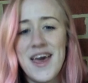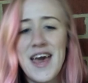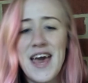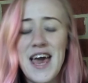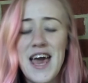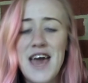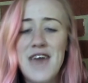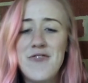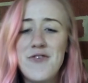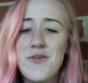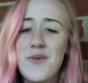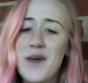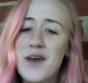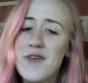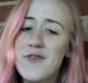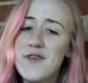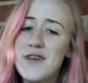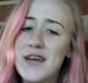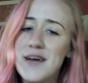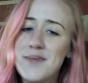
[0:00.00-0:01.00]
If you want
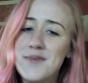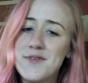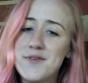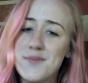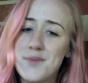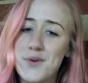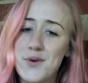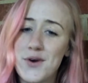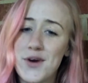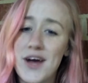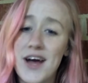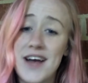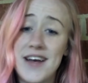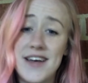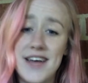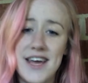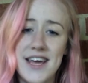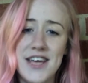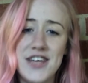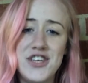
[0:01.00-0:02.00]
to read up some more on
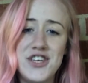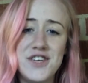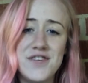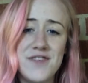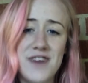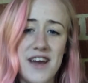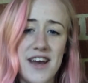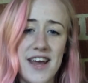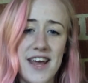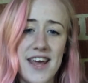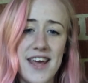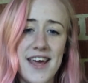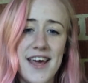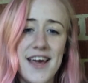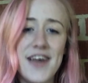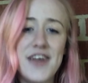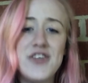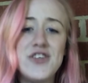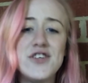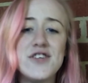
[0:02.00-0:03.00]
Nikki Giovanni,
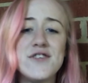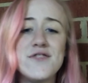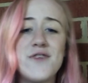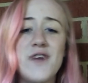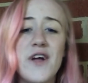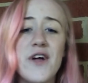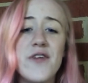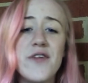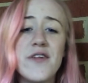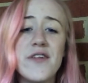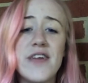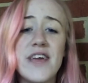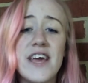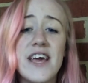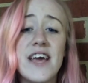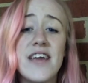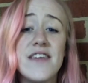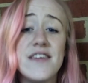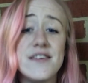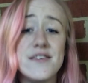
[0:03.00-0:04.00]
just follow the
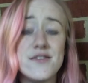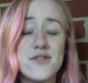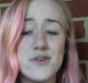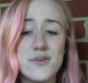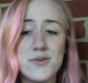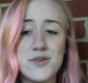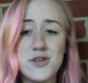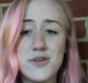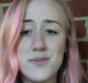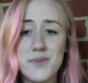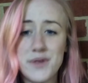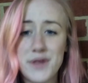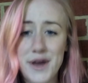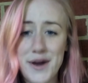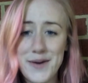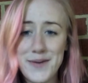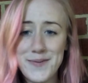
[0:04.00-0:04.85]
link in the description below.